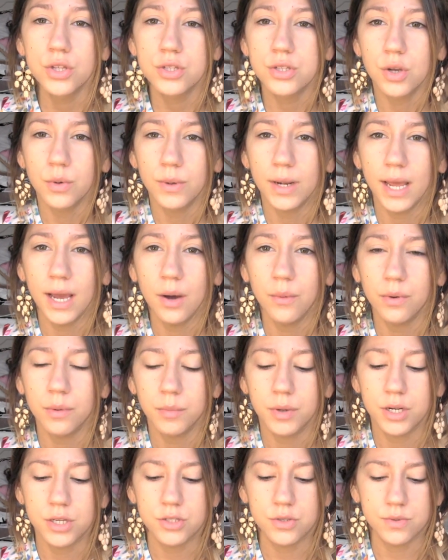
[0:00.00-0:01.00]
So now
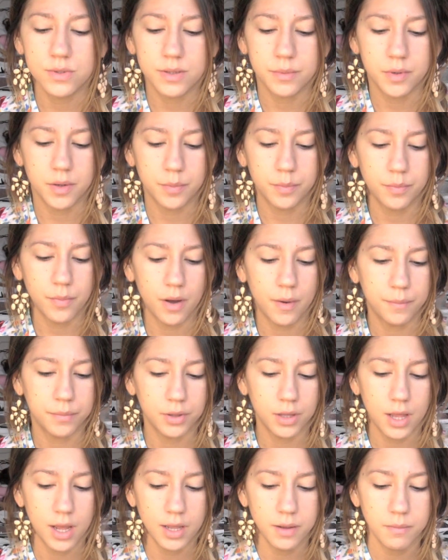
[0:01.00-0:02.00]
what I'm going to do is I'm going to
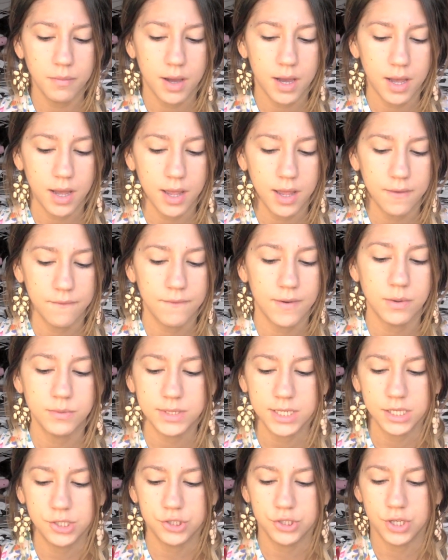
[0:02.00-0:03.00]
apply my
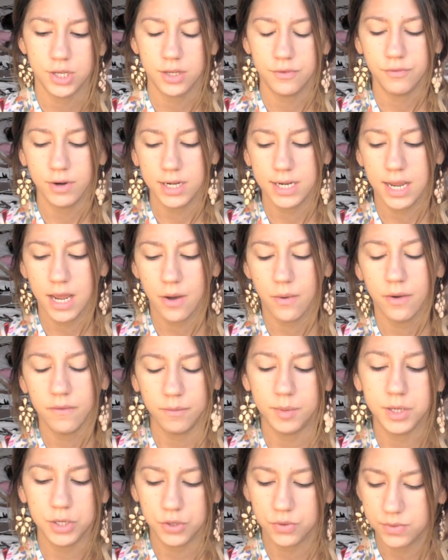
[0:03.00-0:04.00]
foundation. Right now
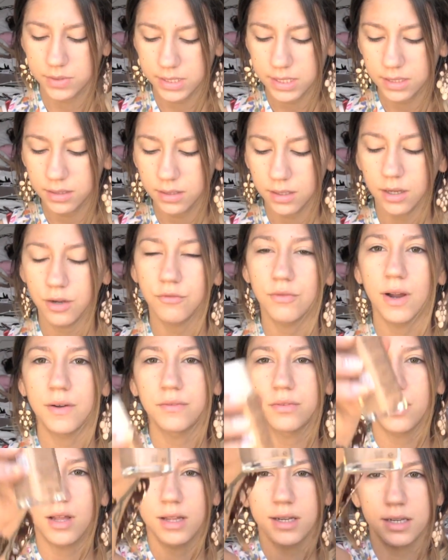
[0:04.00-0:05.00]
I've been using the
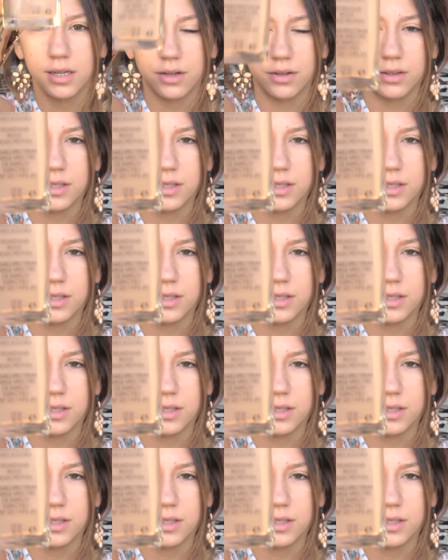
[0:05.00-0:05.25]
Revlon